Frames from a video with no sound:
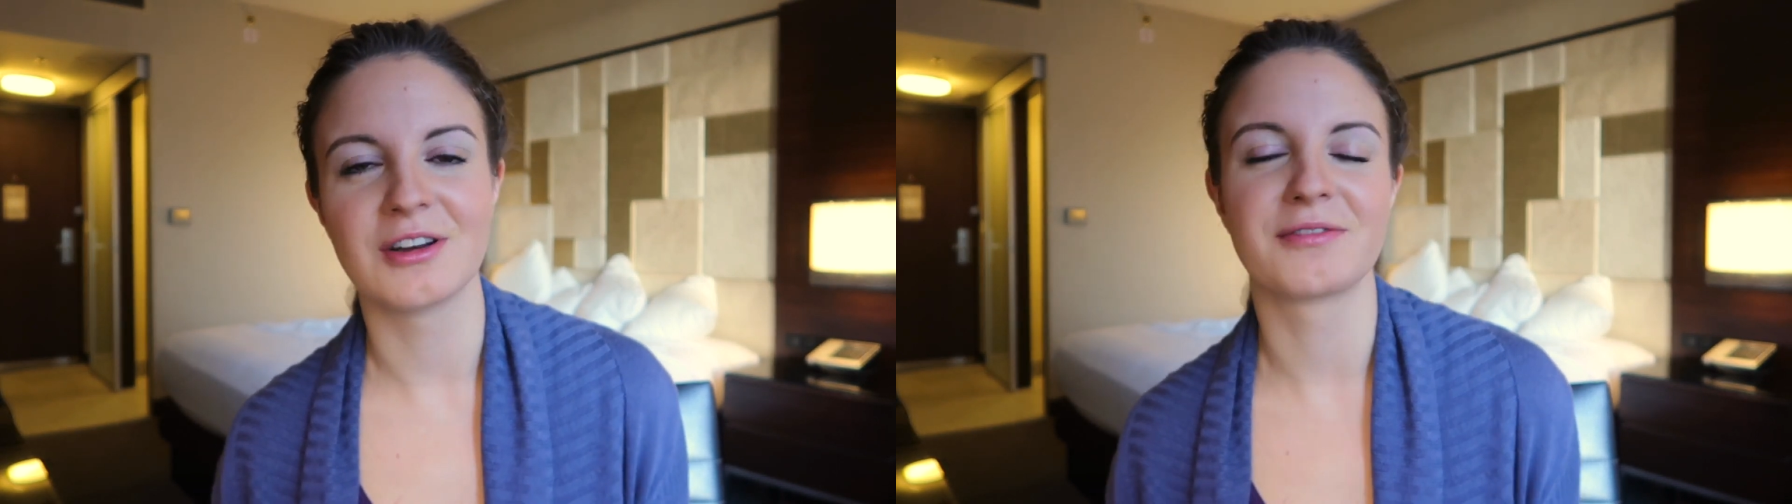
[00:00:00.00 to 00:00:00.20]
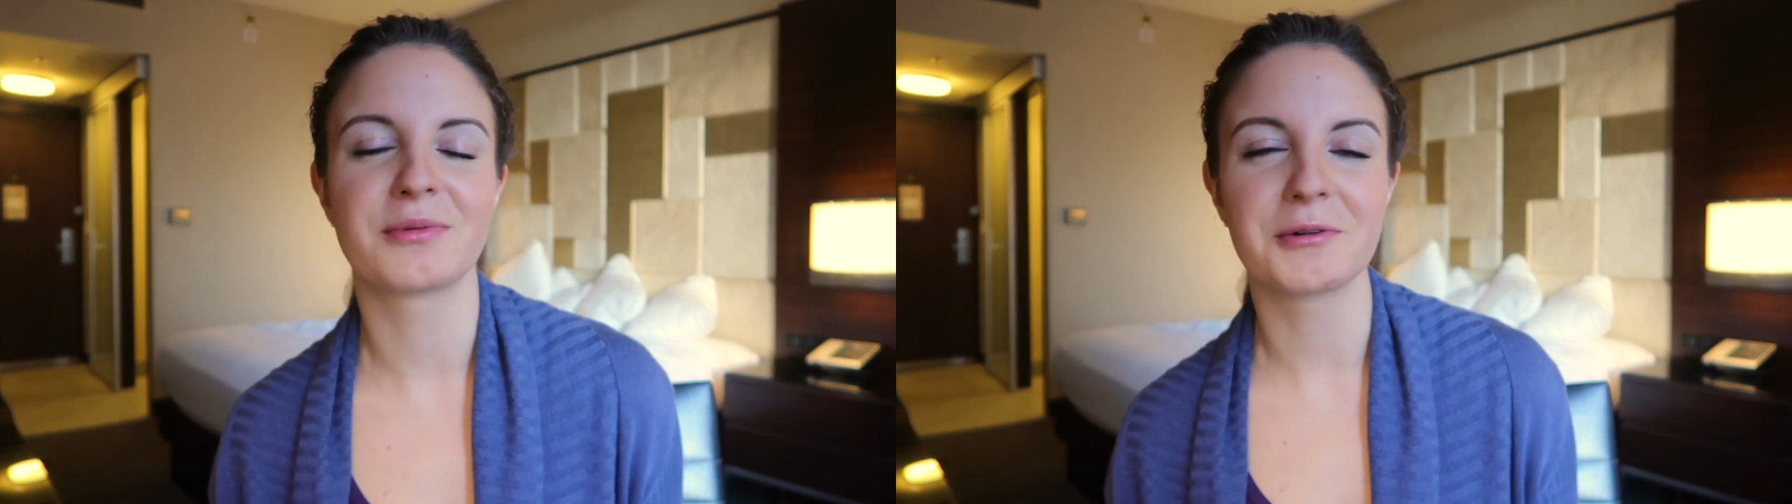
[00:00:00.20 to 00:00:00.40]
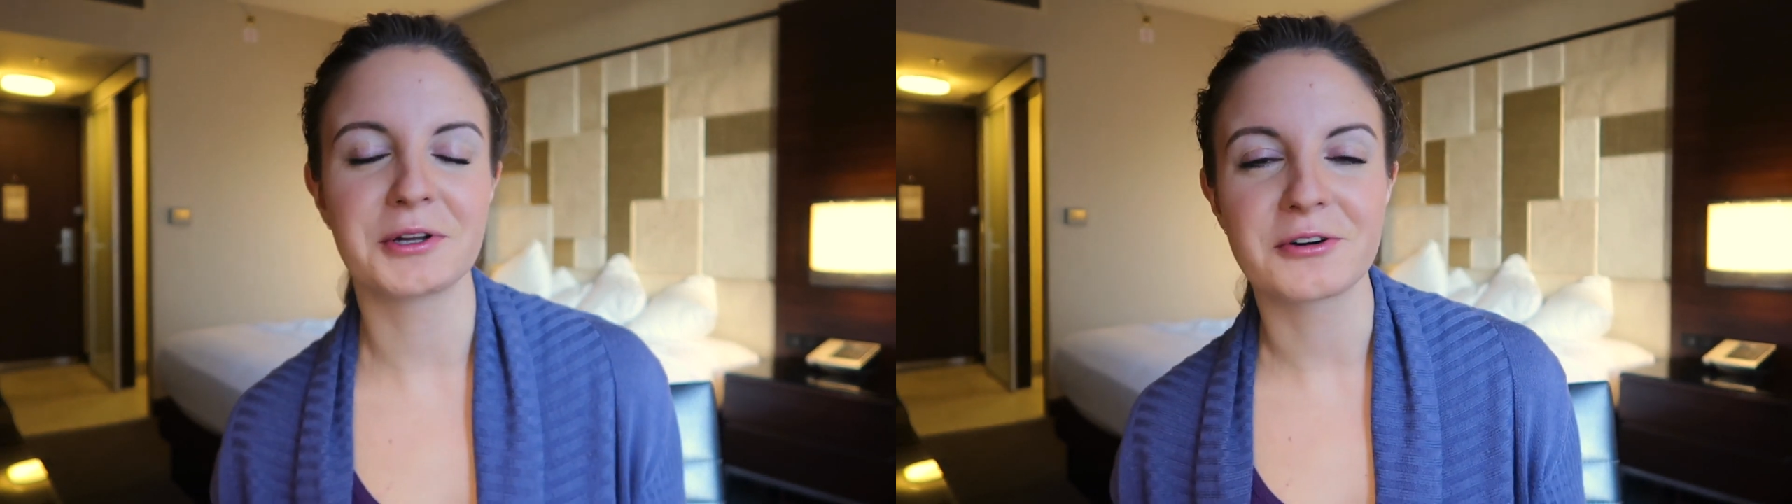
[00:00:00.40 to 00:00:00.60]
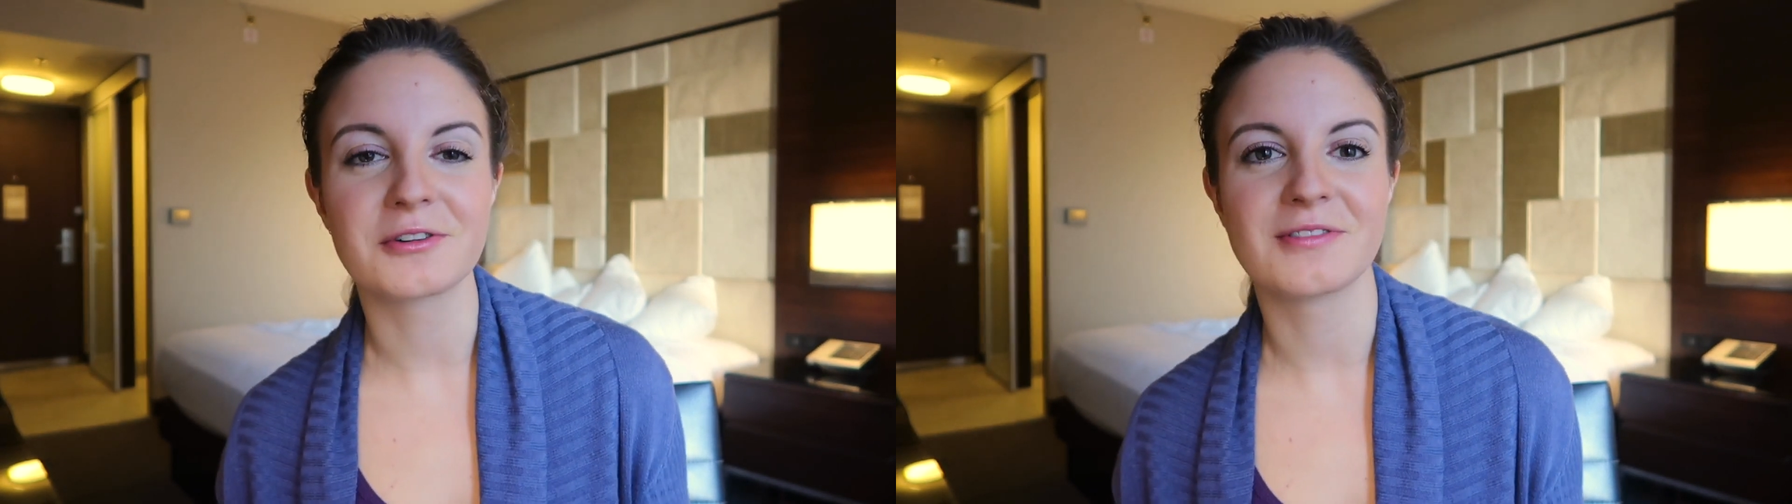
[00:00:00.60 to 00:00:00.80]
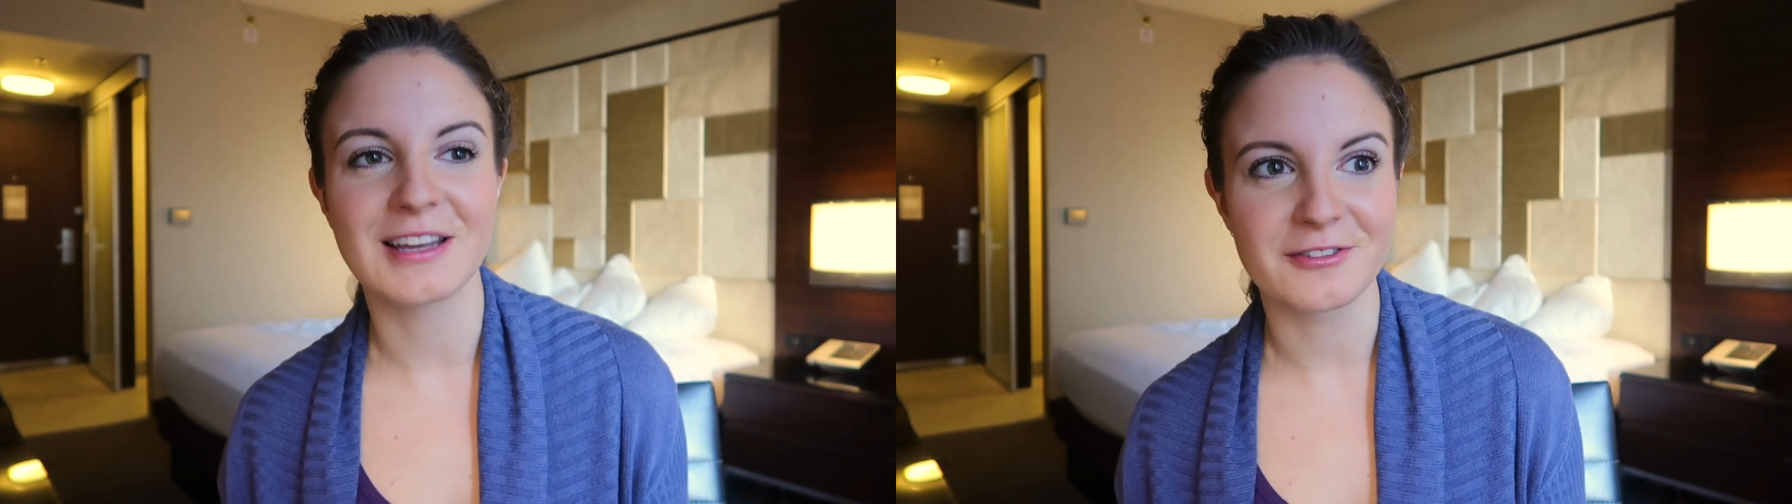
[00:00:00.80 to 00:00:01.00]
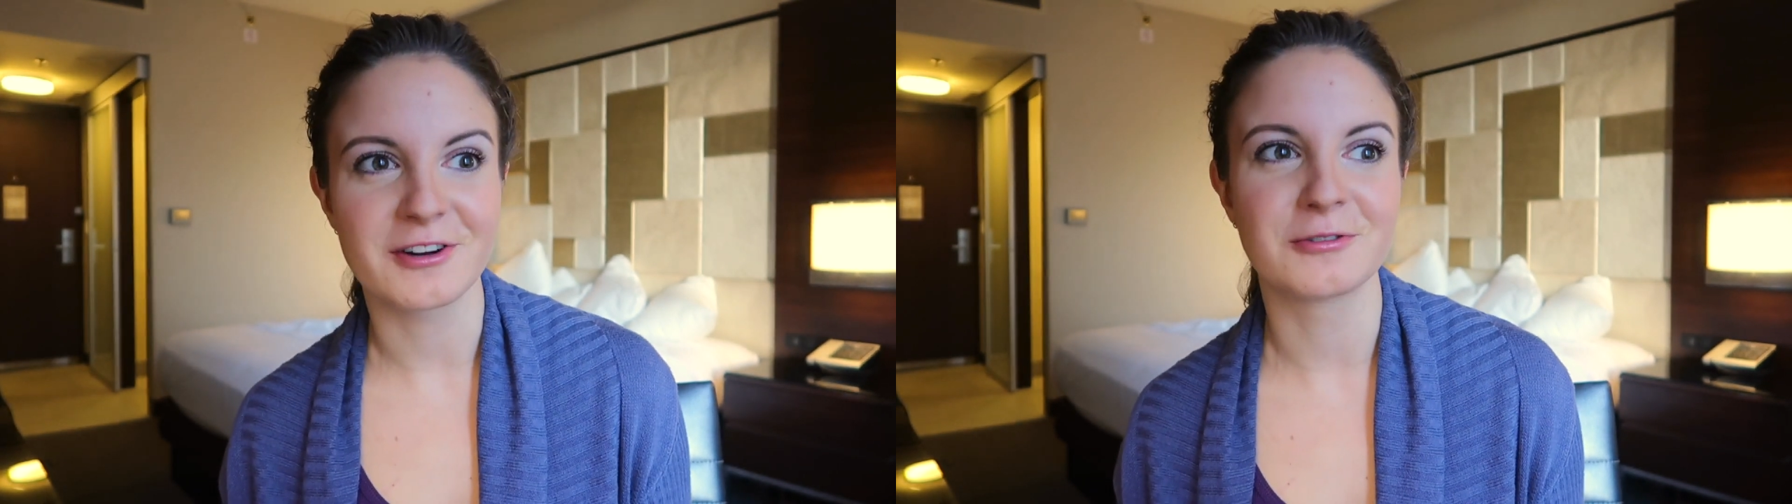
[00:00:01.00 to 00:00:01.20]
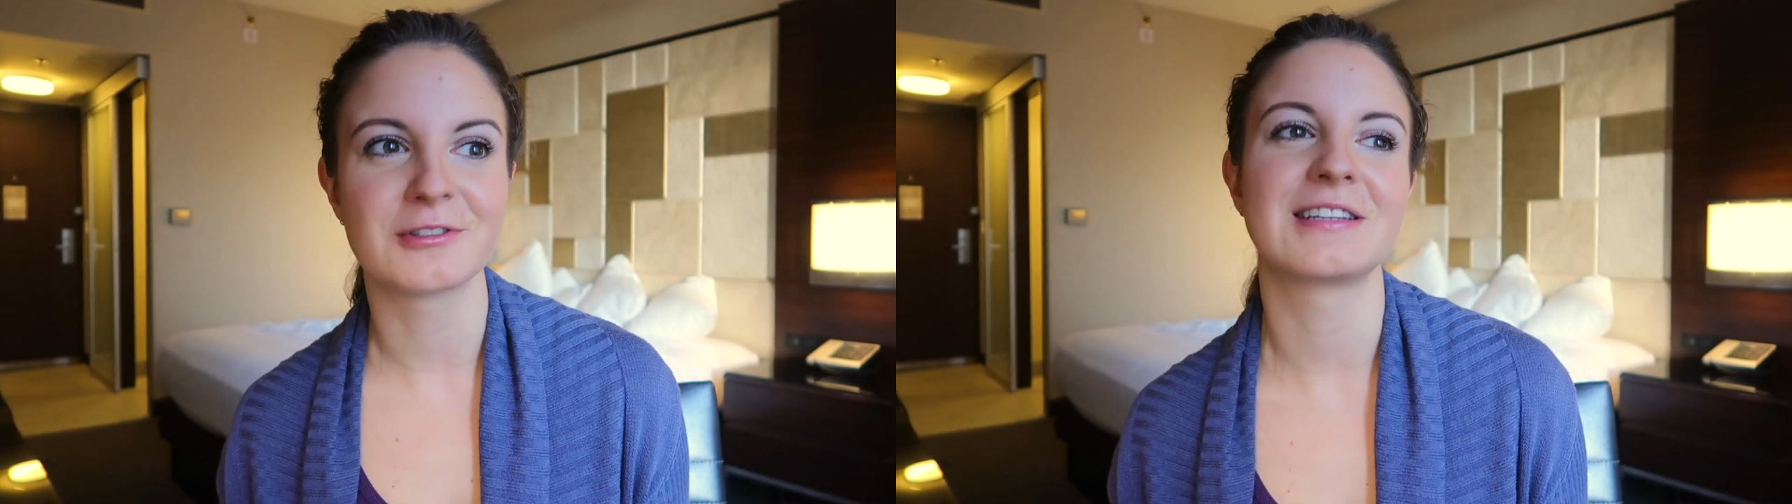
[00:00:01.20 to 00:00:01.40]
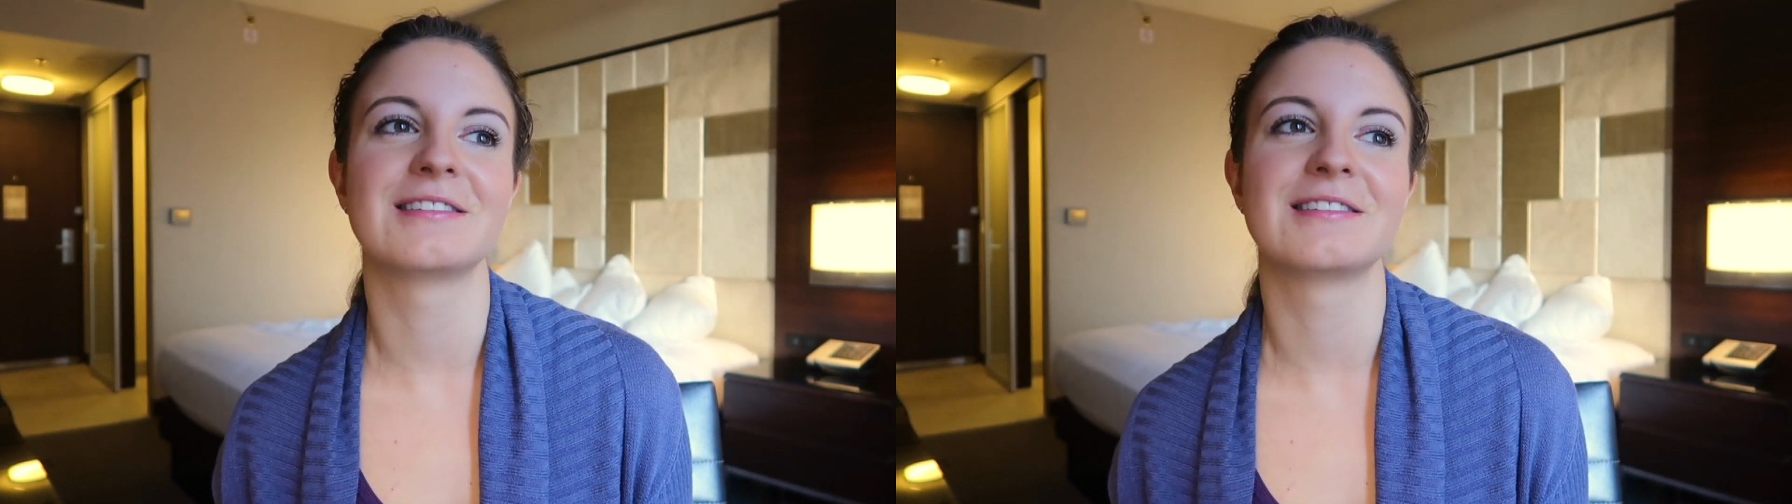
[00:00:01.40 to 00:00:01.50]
You have probably heard of lederhosen,